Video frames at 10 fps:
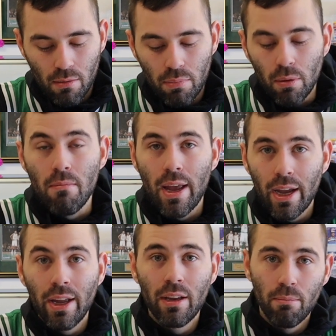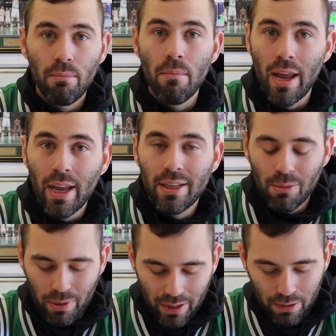but may end
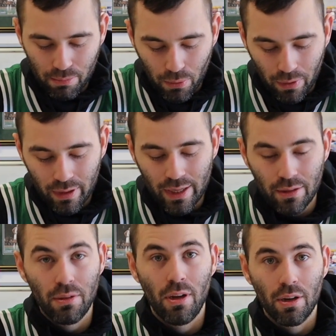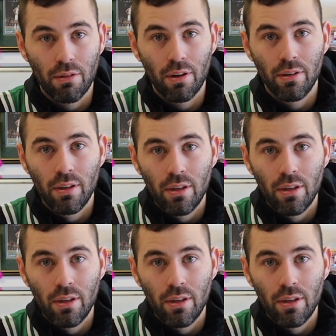up being important in the long run.